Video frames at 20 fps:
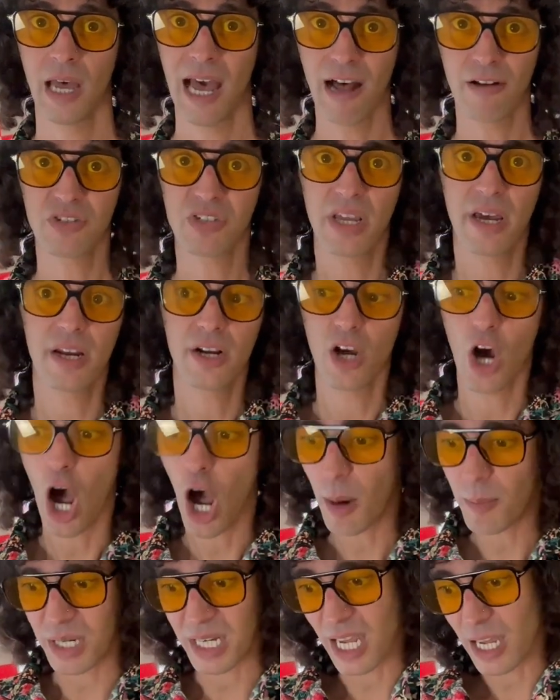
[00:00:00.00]
Outside
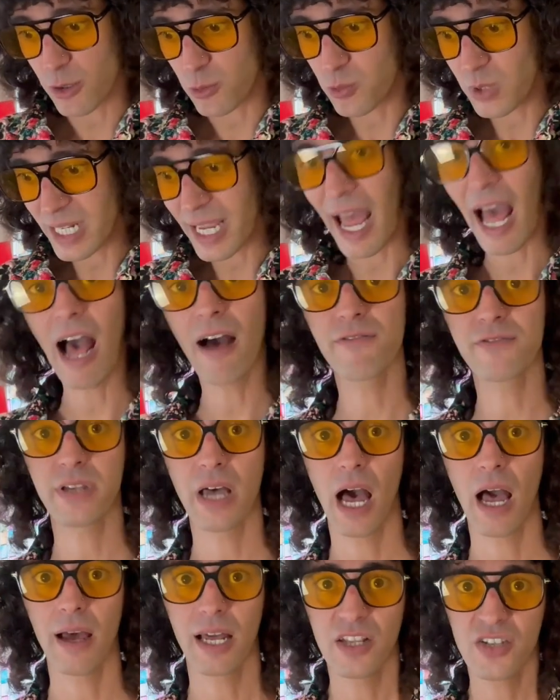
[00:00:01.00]
comedy, I don't really have
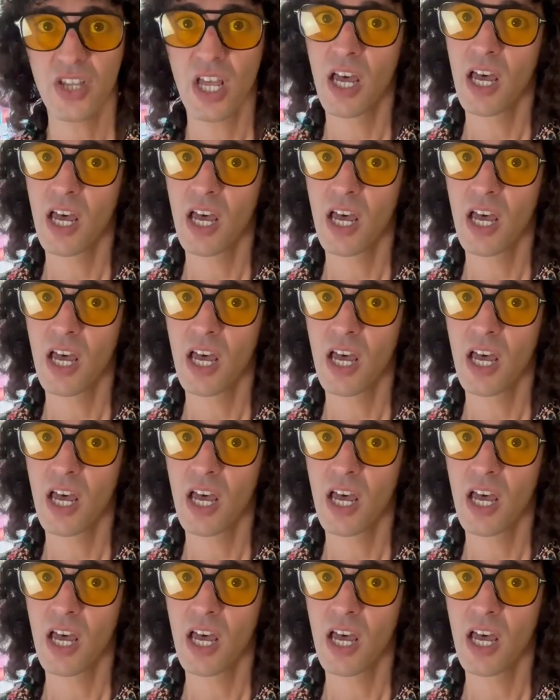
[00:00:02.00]
time.